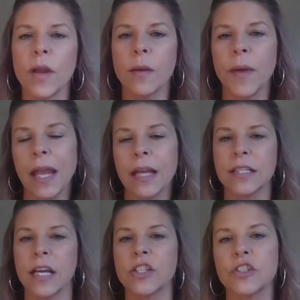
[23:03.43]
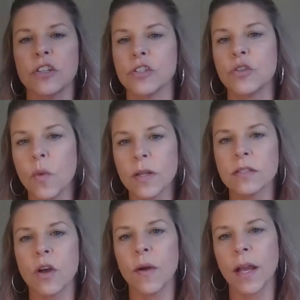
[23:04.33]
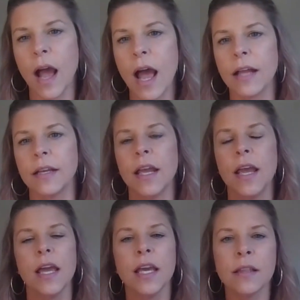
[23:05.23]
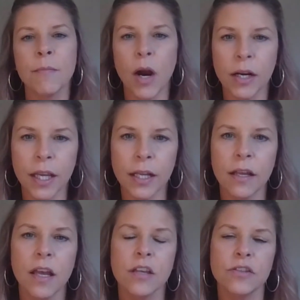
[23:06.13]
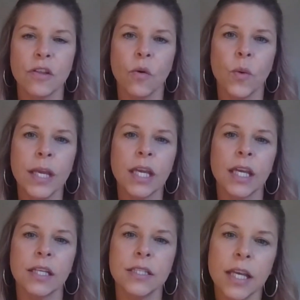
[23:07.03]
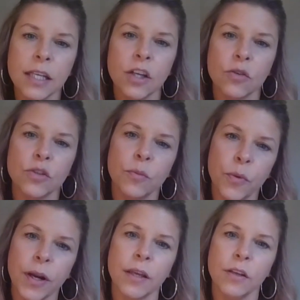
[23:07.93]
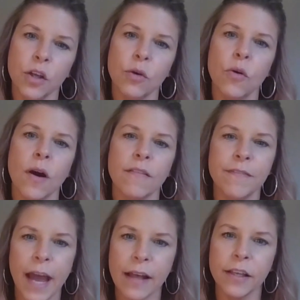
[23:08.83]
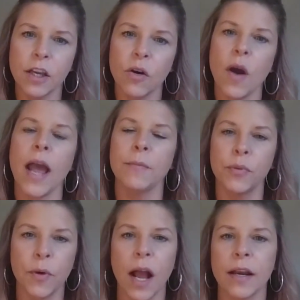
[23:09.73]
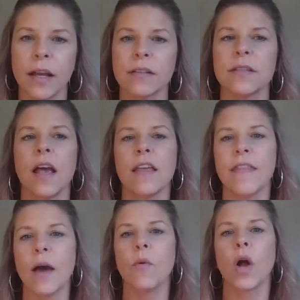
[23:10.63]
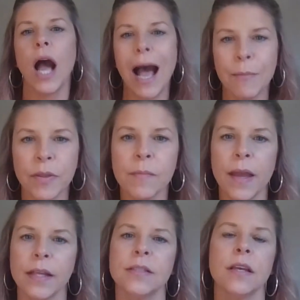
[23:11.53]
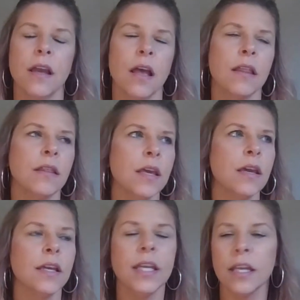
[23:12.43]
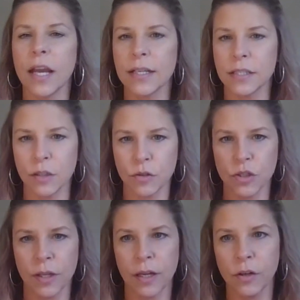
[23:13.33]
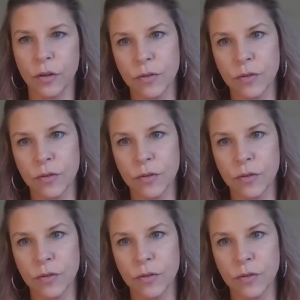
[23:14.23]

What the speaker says: we are paying attention to what's going on in the market so that we can continue to bring you value and products that will complement the EDI solution that you're